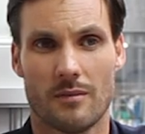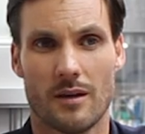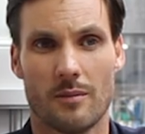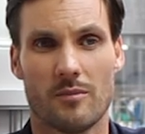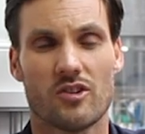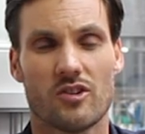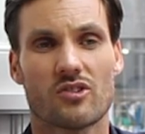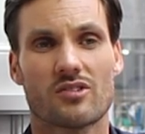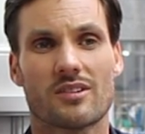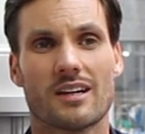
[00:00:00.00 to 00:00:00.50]

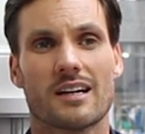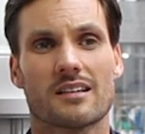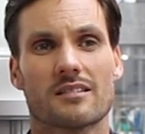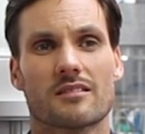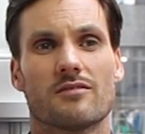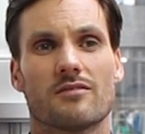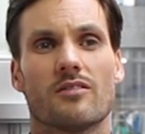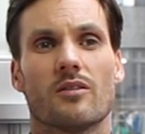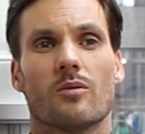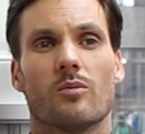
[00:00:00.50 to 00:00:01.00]
maybe just
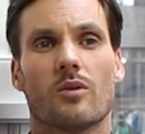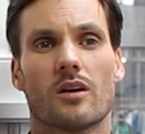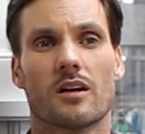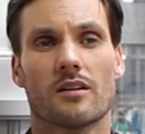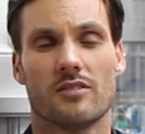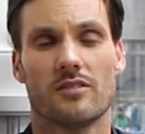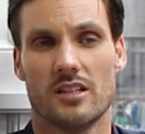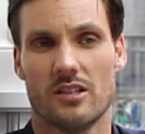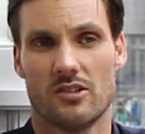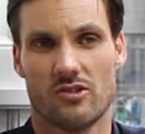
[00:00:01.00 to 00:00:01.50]
ask for one
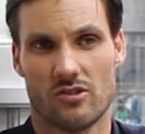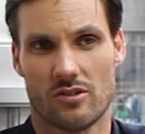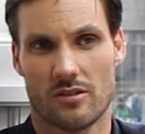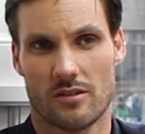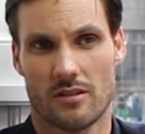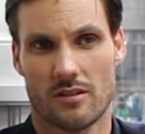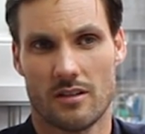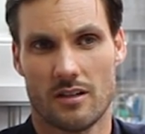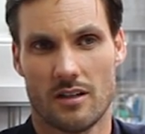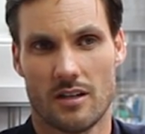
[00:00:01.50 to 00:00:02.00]
of each,
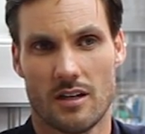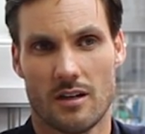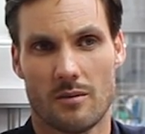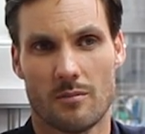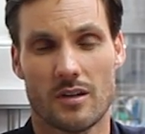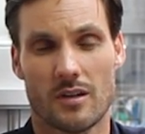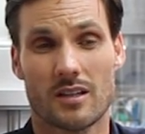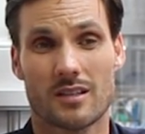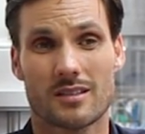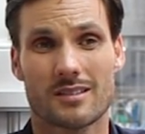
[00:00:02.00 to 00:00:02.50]

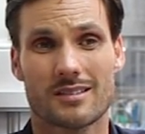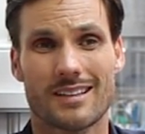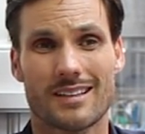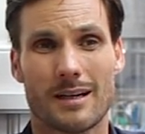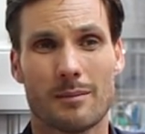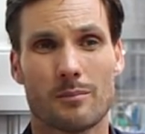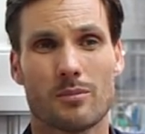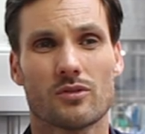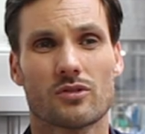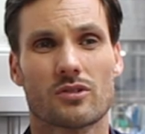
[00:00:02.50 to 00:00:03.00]
because
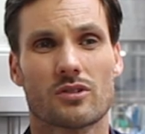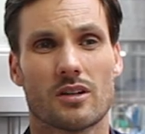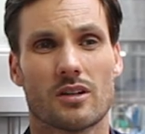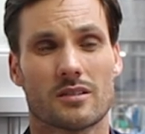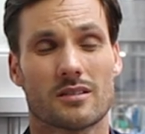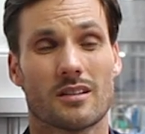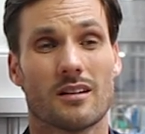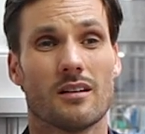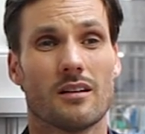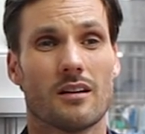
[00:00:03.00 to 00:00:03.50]
samples
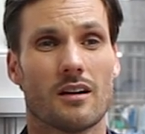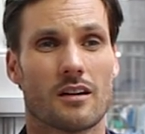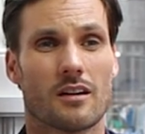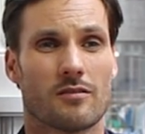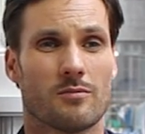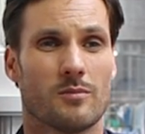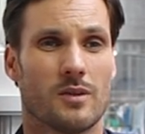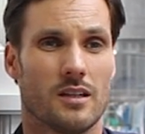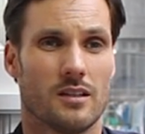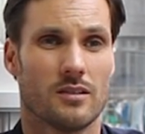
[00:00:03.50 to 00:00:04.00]
cost a lot
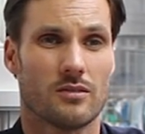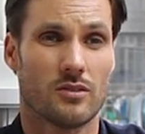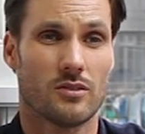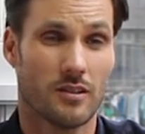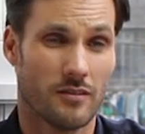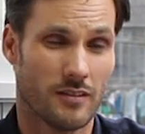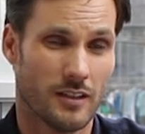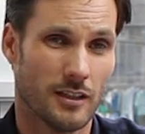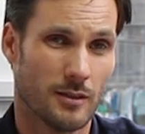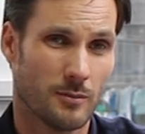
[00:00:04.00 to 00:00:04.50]
of money to
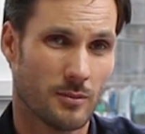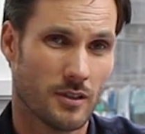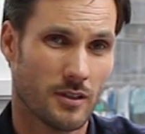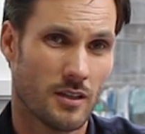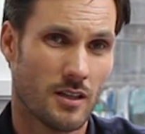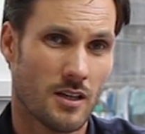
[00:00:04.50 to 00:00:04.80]
develop,